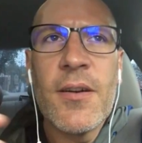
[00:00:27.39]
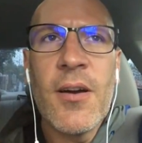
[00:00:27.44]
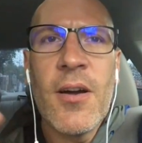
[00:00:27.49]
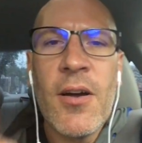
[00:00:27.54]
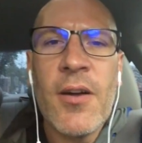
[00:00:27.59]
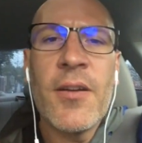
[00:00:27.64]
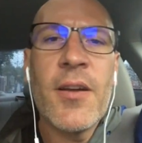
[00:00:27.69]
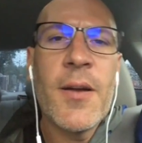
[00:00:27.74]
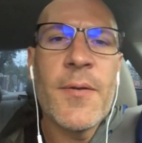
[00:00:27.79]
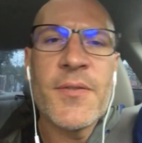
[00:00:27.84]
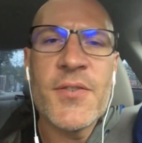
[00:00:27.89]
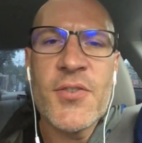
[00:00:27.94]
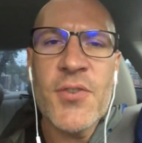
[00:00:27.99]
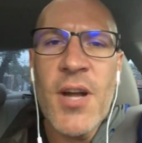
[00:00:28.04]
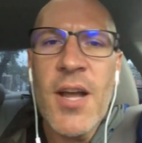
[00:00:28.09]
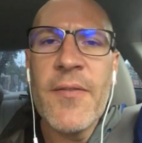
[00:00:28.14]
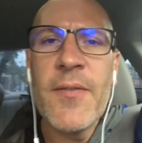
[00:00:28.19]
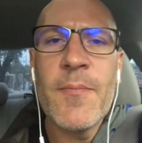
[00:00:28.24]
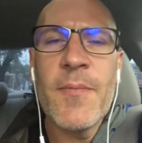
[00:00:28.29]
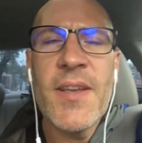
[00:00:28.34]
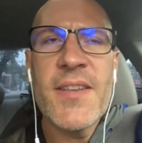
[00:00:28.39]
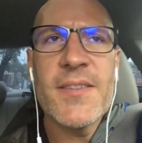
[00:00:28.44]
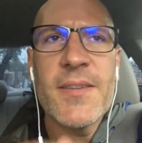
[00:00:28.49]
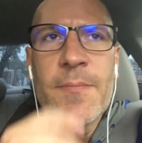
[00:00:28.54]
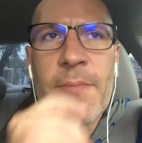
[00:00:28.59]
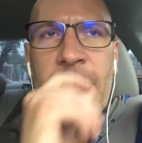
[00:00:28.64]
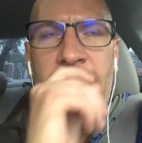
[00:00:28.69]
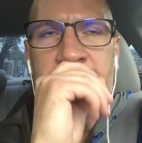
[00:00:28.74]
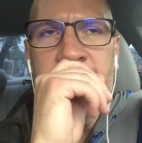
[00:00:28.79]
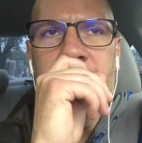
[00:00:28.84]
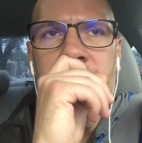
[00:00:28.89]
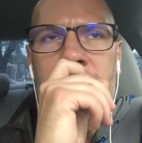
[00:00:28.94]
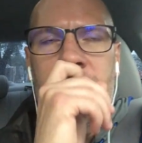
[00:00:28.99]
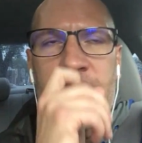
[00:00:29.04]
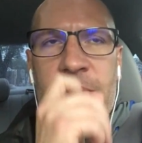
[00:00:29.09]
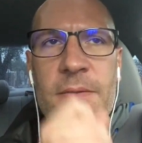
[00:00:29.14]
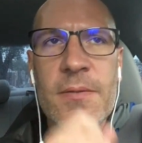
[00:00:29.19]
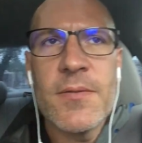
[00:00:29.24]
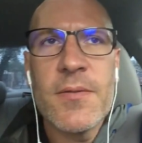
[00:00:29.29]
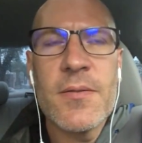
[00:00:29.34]
I was driving basically back
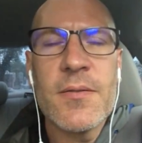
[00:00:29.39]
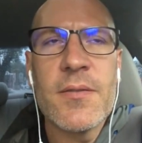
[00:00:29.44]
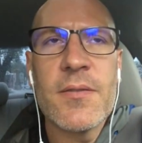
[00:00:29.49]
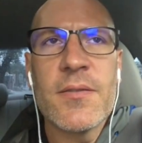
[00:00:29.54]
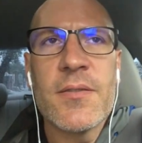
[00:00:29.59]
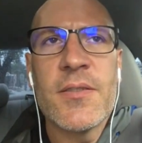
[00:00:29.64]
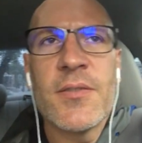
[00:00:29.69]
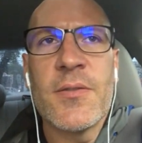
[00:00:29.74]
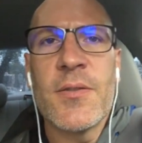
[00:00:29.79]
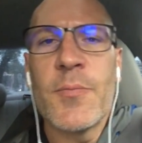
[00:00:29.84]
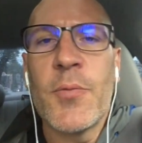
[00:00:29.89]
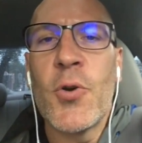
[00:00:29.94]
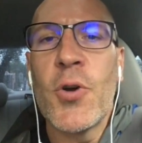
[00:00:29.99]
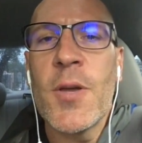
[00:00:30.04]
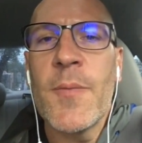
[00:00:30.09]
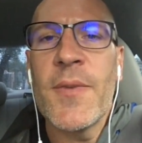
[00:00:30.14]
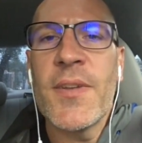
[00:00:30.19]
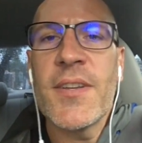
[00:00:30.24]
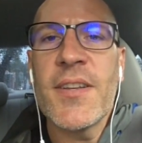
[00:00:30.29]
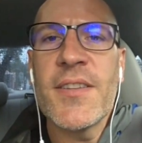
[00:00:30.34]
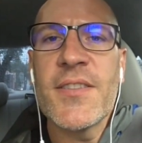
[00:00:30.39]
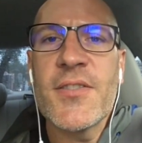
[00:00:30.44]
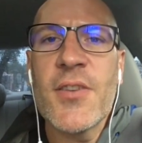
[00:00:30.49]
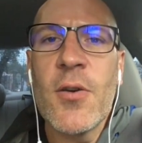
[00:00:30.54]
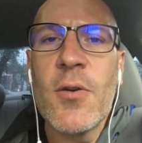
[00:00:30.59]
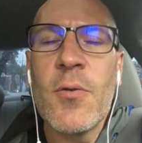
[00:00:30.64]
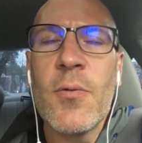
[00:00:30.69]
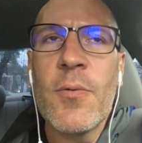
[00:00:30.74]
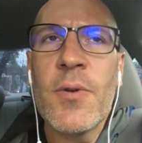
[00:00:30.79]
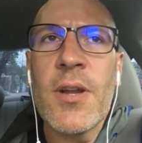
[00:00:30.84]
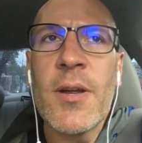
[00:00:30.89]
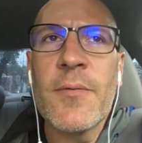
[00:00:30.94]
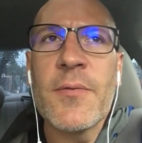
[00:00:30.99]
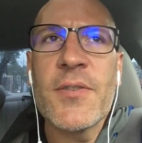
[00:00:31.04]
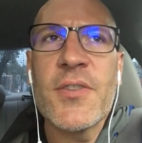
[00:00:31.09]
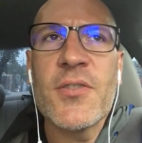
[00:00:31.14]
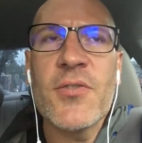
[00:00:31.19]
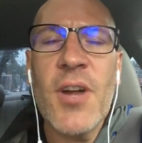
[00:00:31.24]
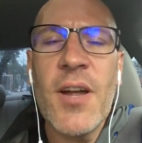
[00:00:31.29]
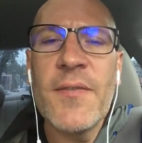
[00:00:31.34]
to an appointment, and so when I
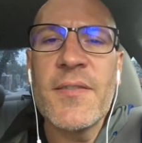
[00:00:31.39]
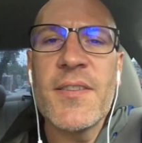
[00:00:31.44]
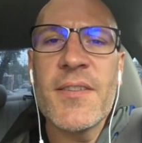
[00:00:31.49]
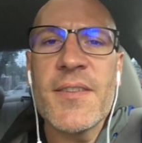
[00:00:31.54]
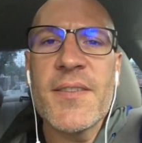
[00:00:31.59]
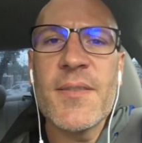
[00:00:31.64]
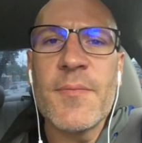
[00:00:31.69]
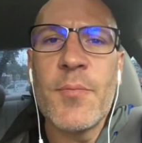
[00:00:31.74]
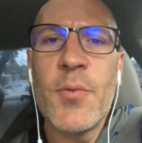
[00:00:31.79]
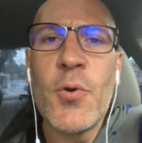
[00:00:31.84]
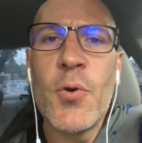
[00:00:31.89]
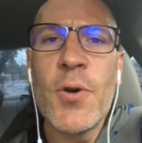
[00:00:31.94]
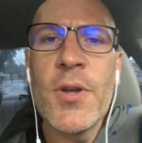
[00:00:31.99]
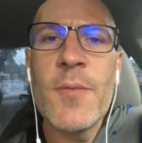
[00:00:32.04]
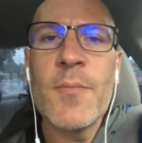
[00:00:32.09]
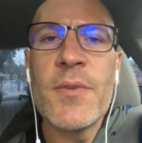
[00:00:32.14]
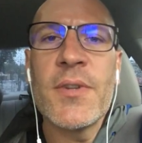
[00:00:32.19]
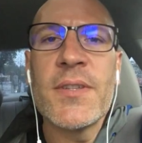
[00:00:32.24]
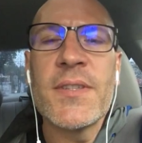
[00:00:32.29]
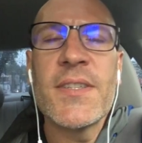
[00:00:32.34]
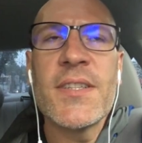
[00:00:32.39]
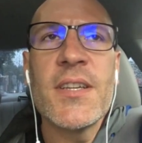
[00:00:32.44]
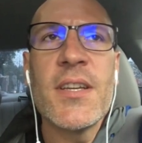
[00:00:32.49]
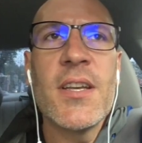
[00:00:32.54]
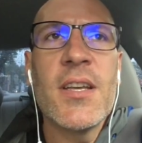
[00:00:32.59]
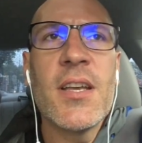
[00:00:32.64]
was driving to this appointment,